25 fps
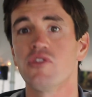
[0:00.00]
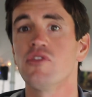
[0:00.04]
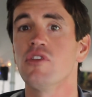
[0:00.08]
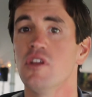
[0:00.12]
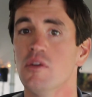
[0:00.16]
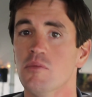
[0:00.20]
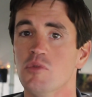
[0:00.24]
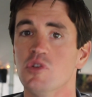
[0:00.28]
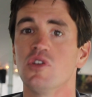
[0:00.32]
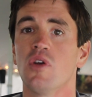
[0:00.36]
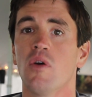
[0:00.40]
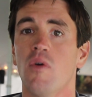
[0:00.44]
to see
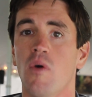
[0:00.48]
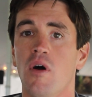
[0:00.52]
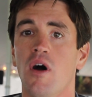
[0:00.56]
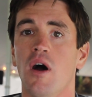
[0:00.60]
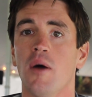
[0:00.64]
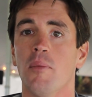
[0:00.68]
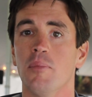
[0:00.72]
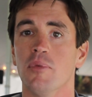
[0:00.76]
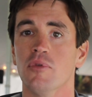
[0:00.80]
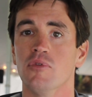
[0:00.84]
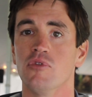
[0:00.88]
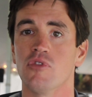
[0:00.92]
them show
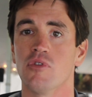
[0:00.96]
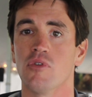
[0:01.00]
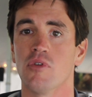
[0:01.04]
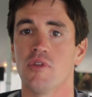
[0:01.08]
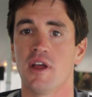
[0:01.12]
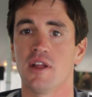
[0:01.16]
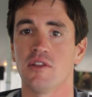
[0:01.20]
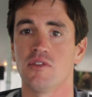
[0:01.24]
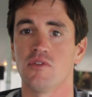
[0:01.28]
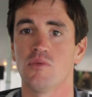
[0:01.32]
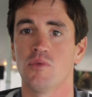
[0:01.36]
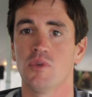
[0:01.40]
up. And so
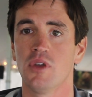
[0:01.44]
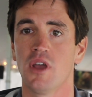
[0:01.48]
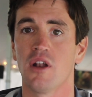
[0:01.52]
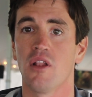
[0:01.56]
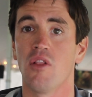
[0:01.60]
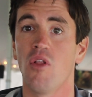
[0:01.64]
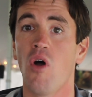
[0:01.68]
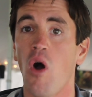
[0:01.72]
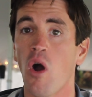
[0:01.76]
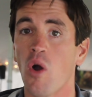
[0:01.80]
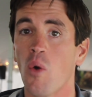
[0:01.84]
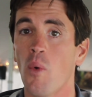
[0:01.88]
that we got
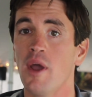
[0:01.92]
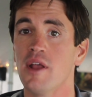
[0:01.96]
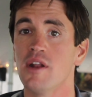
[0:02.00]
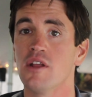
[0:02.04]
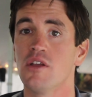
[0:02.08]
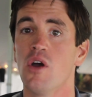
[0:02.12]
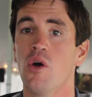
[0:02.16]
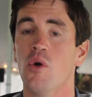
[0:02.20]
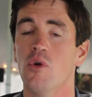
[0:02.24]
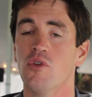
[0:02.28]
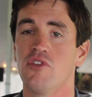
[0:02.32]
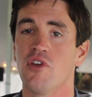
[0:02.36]
a long way to
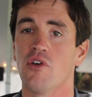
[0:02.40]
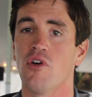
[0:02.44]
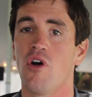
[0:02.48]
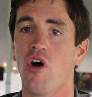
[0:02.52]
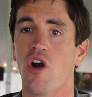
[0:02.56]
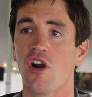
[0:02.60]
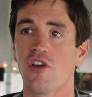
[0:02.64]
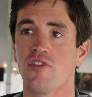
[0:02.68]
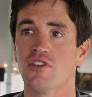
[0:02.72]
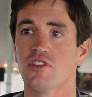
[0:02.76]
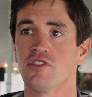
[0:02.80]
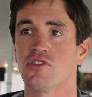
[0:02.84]
go until
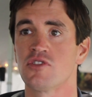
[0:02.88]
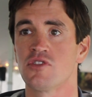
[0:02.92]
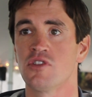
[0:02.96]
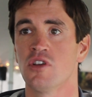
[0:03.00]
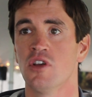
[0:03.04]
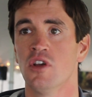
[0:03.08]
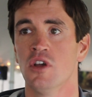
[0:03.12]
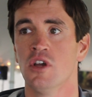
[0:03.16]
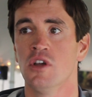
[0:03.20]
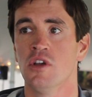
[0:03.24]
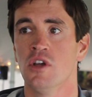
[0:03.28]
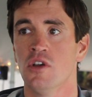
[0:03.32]
harvest.
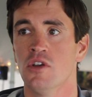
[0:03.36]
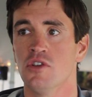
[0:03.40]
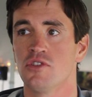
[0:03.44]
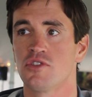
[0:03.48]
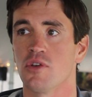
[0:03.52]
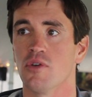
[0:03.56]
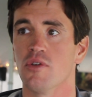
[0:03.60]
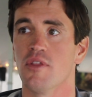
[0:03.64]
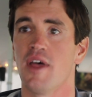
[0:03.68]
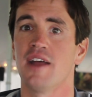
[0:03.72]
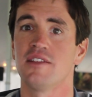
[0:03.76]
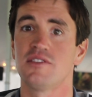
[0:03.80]

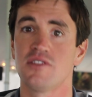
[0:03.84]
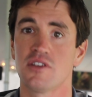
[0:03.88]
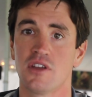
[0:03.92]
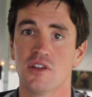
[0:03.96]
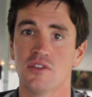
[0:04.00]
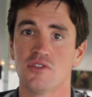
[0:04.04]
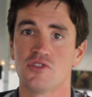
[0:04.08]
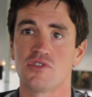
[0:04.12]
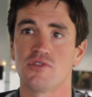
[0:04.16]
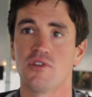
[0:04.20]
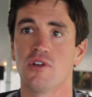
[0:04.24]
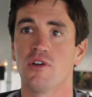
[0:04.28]
So that's a
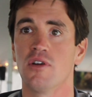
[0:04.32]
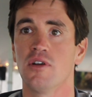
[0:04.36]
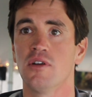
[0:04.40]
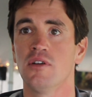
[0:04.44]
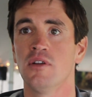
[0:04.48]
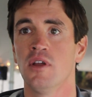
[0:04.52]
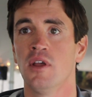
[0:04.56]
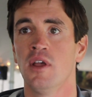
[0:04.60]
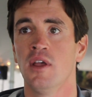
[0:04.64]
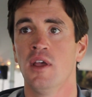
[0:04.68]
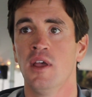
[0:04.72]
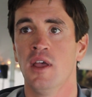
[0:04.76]

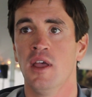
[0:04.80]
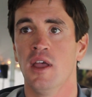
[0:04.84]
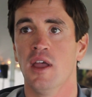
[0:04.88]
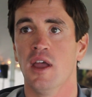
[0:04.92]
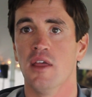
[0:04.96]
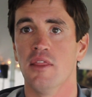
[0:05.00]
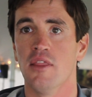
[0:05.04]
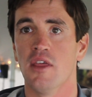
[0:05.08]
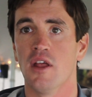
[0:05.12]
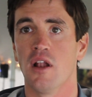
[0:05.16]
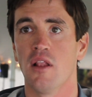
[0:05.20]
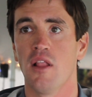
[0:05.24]
concern.
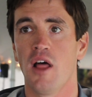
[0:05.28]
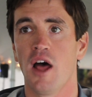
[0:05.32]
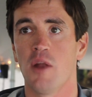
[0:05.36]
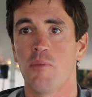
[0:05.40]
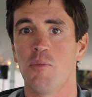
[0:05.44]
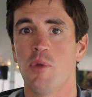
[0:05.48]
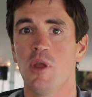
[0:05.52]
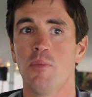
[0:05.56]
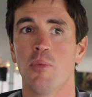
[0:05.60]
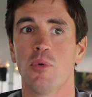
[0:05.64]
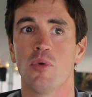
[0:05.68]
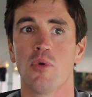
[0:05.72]
And then a lot
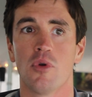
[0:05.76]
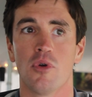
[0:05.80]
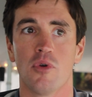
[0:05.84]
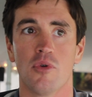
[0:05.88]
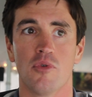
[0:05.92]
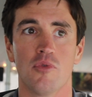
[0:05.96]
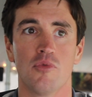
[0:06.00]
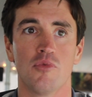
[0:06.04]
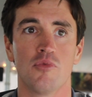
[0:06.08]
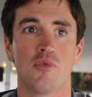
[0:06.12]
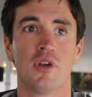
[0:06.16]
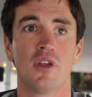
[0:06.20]
of people are
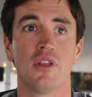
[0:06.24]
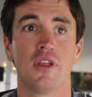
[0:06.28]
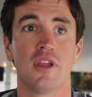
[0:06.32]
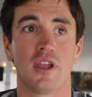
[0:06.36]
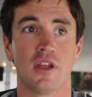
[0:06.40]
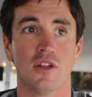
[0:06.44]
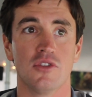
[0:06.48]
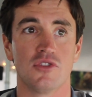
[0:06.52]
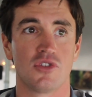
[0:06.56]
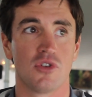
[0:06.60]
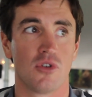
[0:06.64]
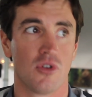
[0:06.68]
really
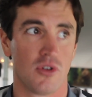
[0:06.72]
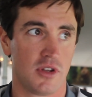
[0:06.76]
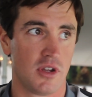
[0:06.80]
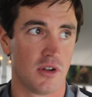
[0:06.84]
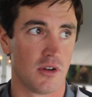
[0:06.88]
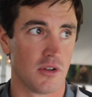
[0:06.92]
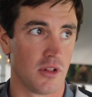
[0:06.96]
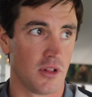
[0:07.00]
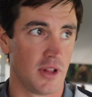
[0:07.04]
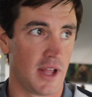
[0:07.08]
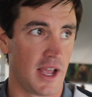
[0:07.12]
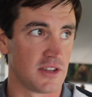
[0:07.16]
concerned
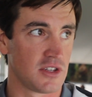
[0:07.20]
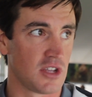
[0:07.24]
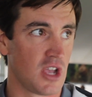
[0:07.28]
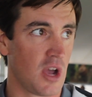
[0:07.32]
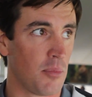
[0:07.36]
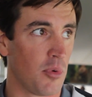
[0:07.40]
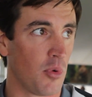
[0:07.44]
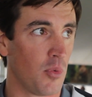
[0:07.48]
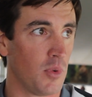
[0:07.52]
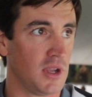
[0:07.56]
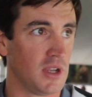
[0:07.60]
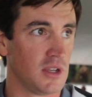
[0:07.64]
here the last
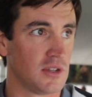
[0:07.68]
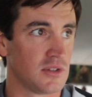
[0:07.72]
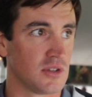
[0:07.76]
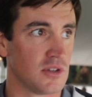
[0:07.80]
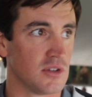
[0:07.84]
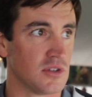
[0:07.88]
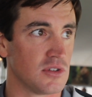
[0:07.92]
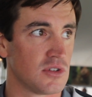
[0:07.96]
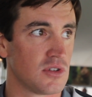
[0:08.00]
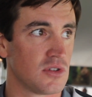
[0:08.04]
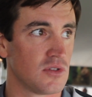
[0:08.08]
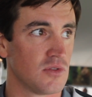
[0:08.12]
couple weeks
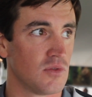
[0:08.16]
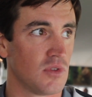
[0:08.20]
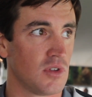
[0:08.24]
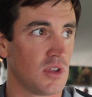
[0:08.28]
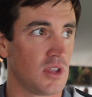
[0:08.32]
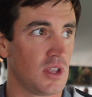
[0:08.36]
is